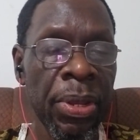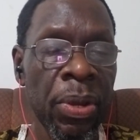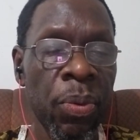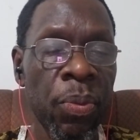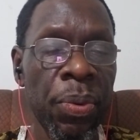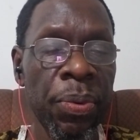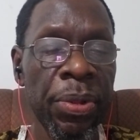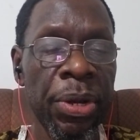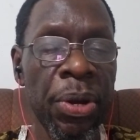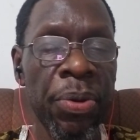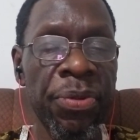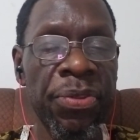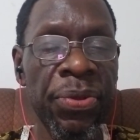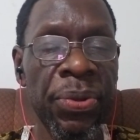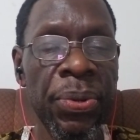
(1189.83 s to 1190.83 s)
we will go
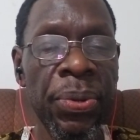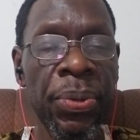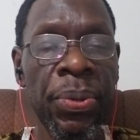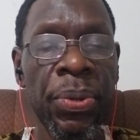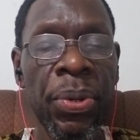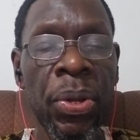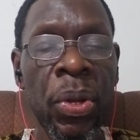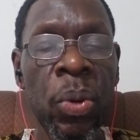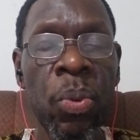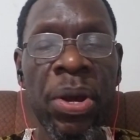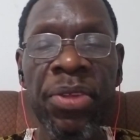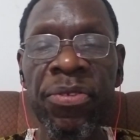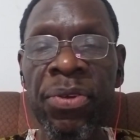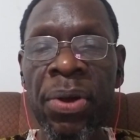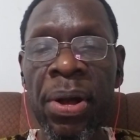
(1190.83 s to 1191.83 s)
to what
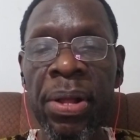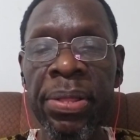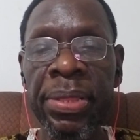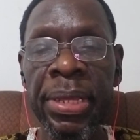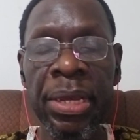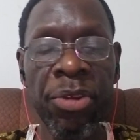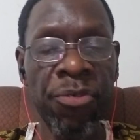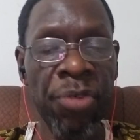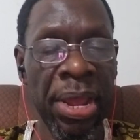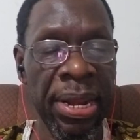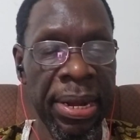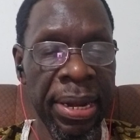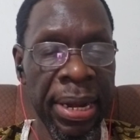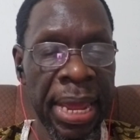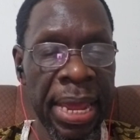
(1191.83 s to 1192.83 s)
is called the Great
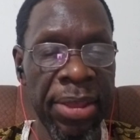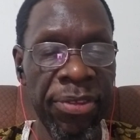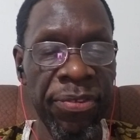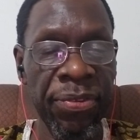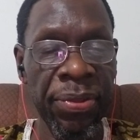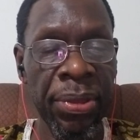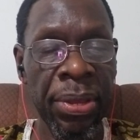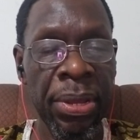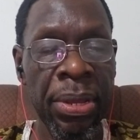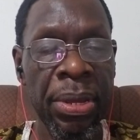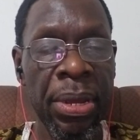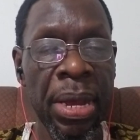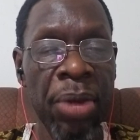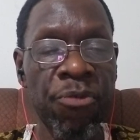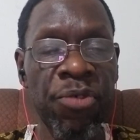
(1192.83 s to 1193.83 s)
Lakes
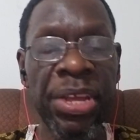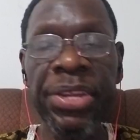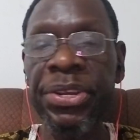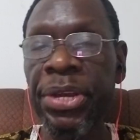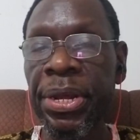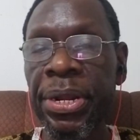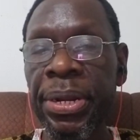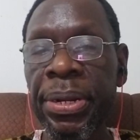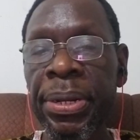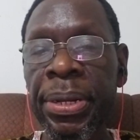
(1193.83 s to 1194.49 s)
region,